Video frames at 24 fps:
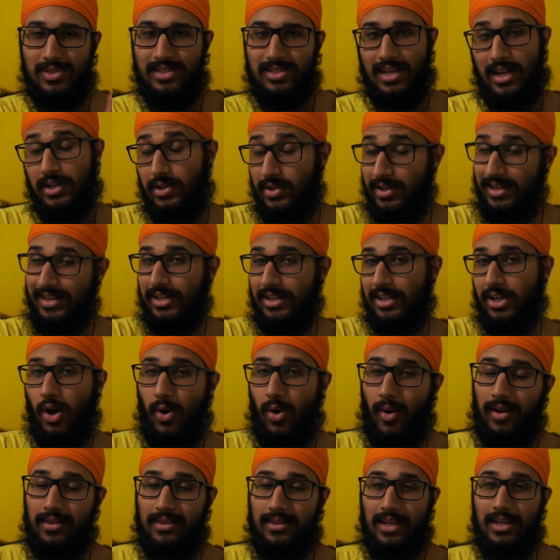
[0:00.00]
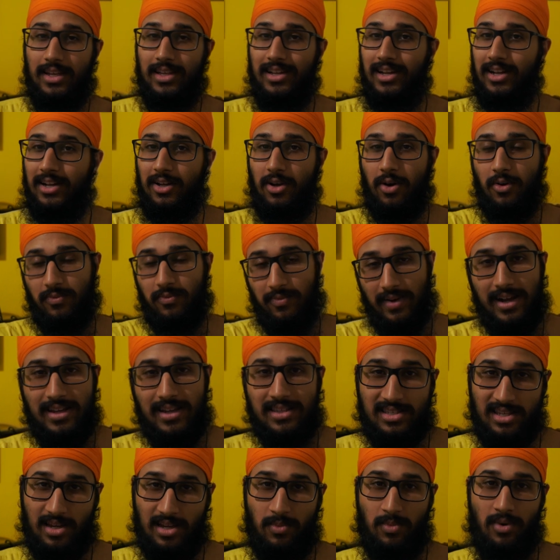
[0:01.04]
his dad, you need to go out there, you need to go
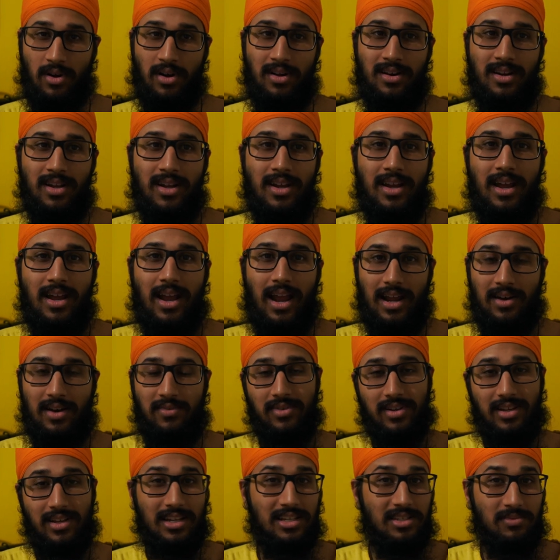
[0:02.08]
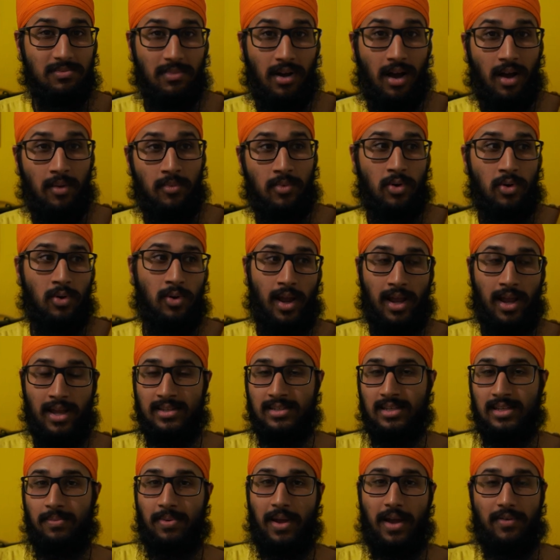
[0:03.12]
find someone. And Ricky's mom, who
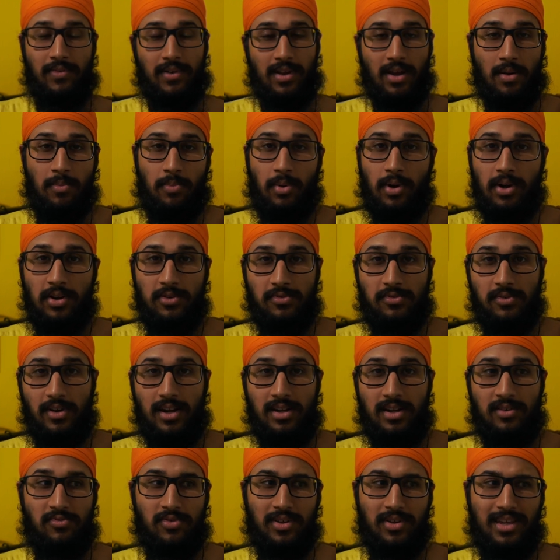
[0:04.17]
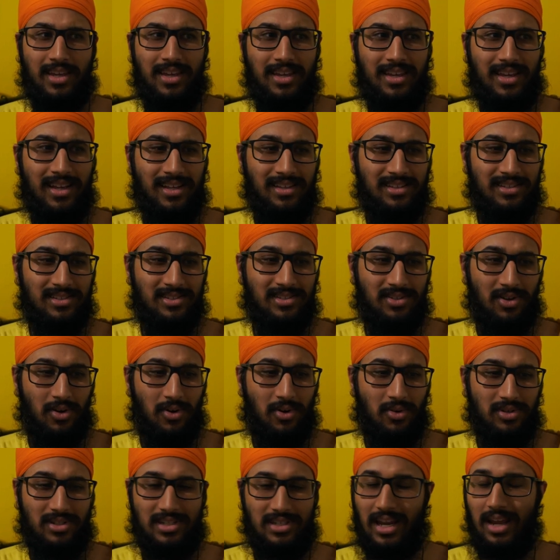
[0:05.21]
ends up having a boyfriend, Ricky gets
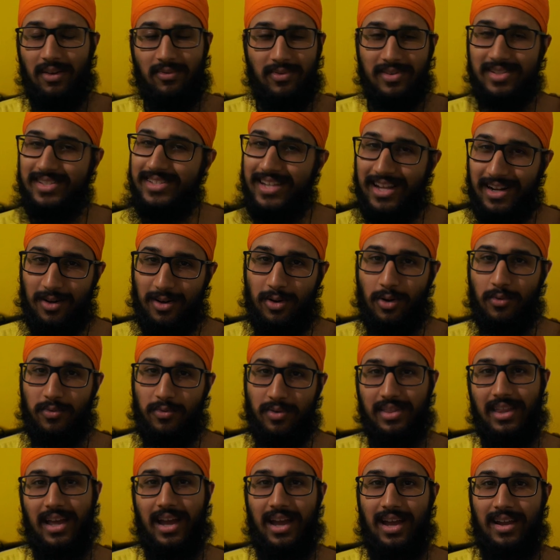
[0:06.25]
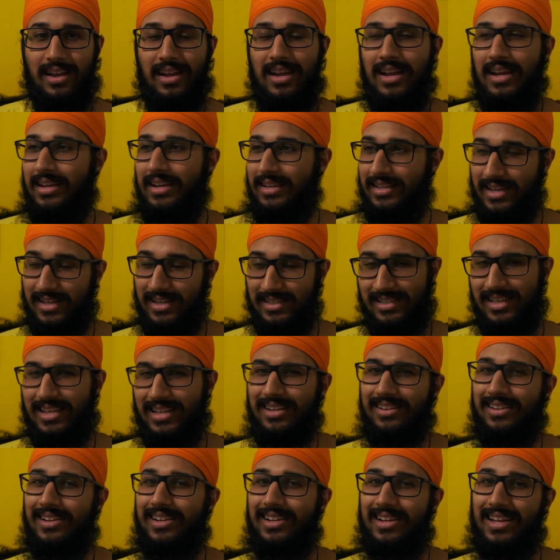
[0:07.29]
so devastated over that. Yes, he
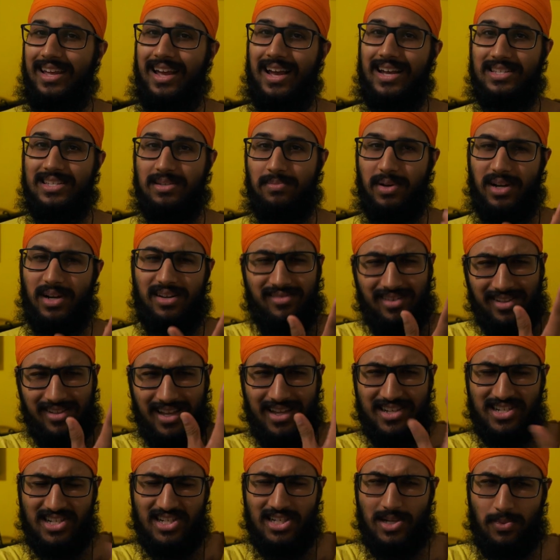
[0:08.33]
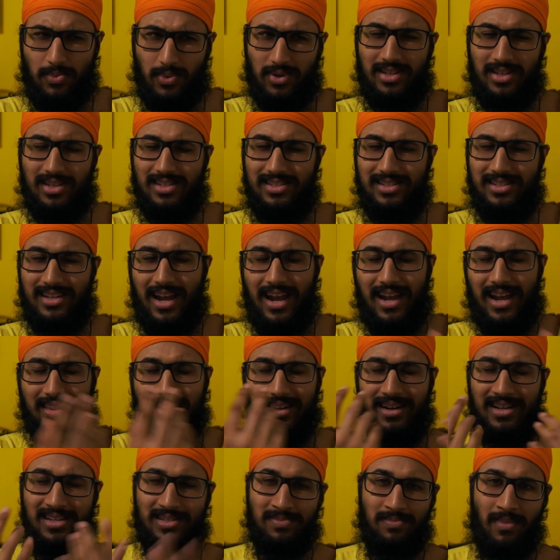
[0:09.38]
clearly has a better relationship with his dad
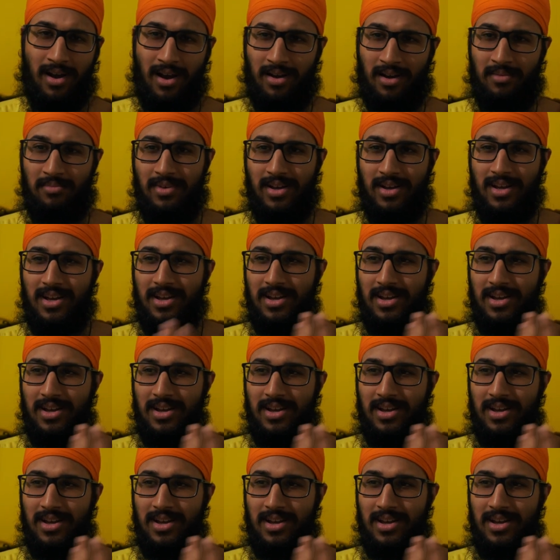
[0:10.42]
than his mom,